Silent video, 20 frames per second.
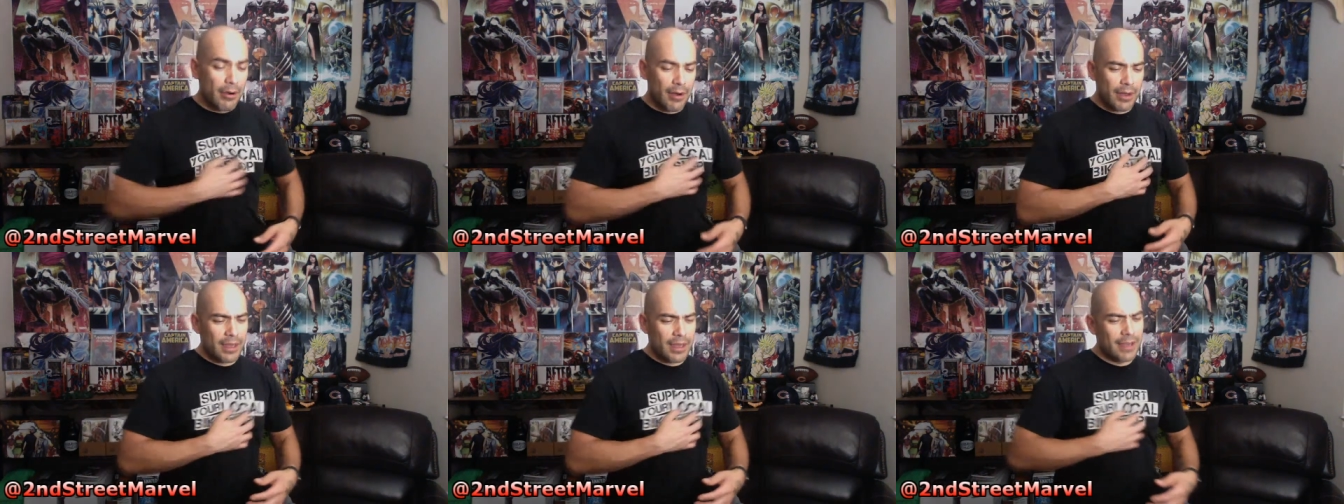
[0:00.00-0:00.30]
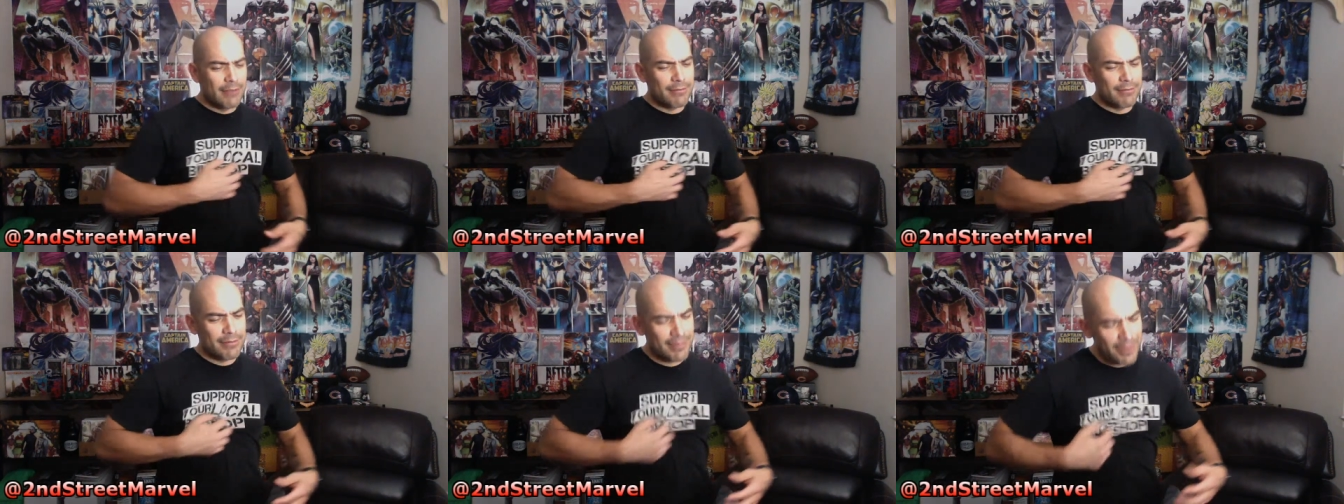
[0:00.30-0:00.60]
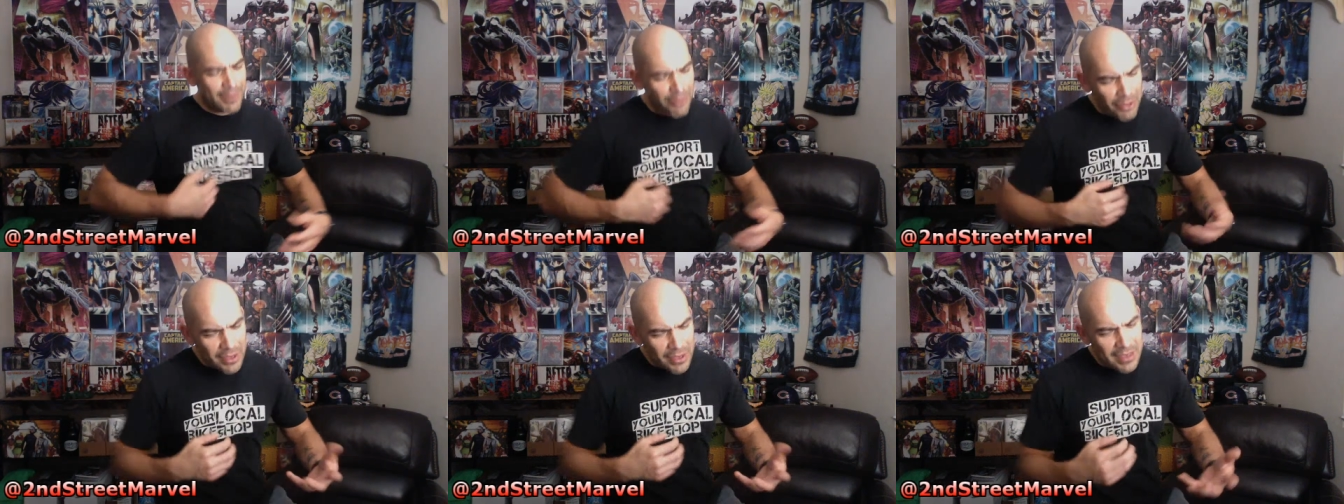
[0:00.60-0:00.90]
again, the
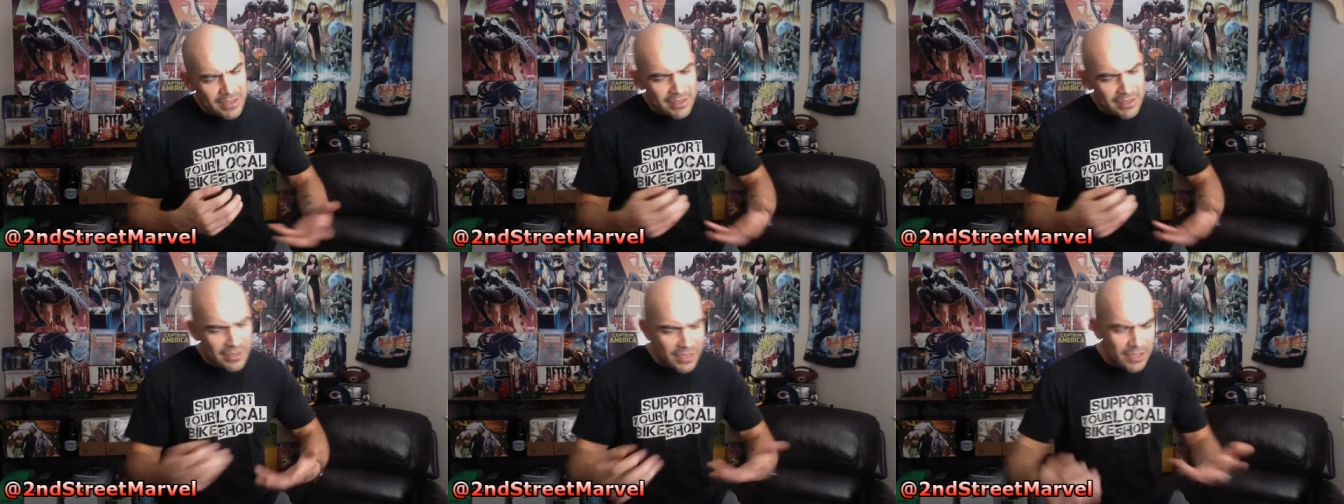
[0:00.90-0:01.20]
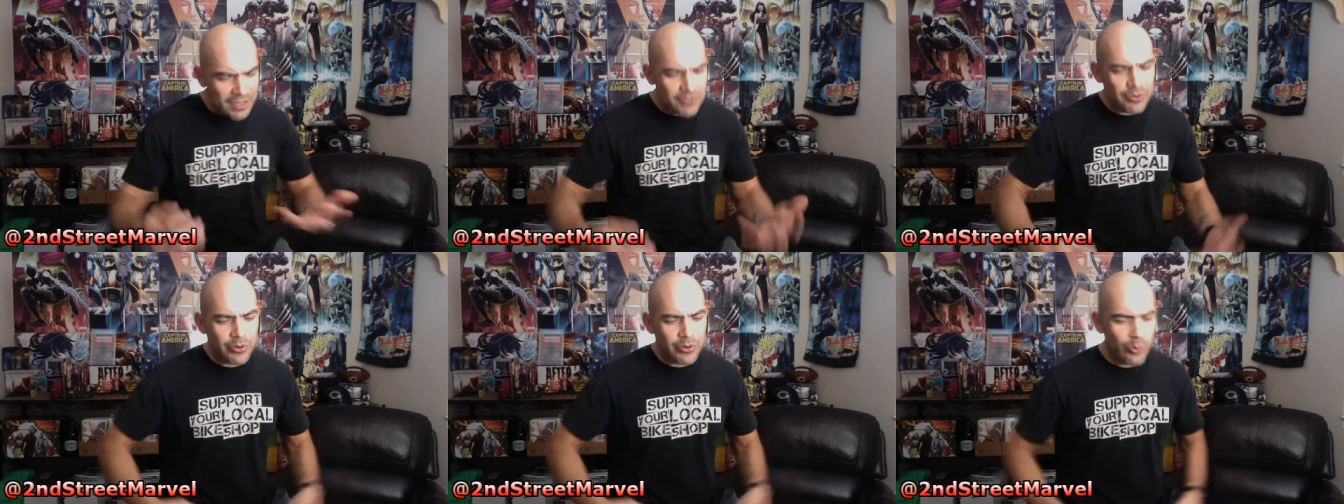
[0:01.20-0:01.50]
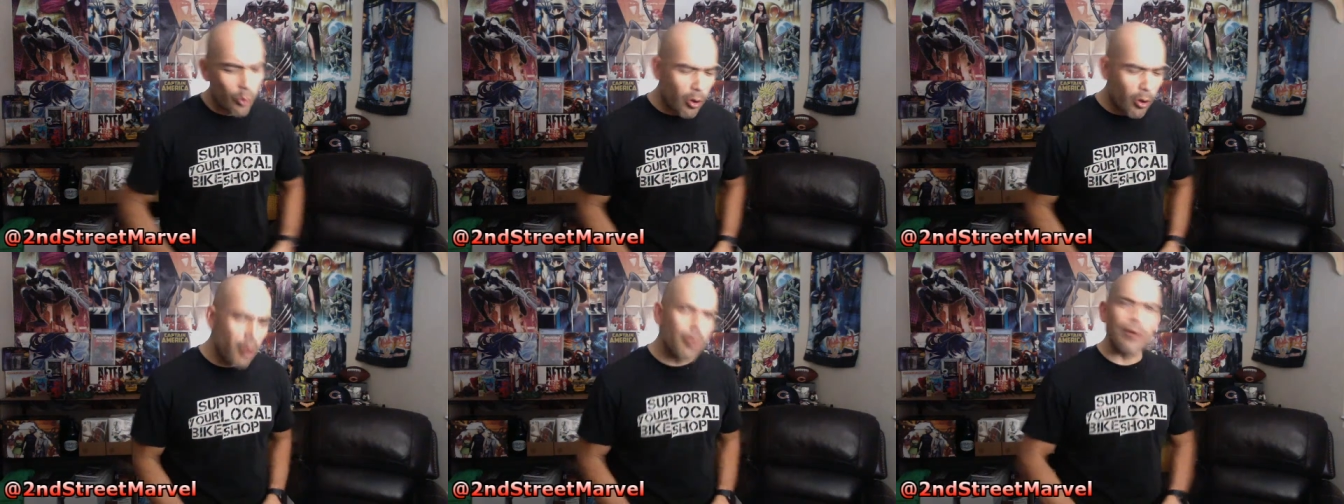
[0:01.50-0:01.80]
thing is these are in
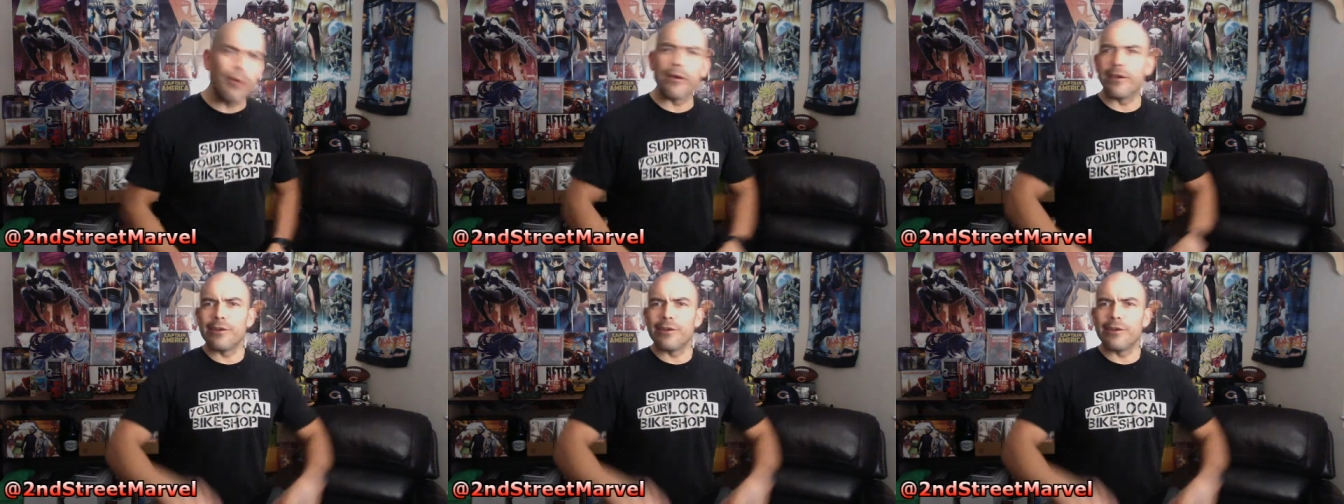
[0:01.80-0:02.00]
Walmart.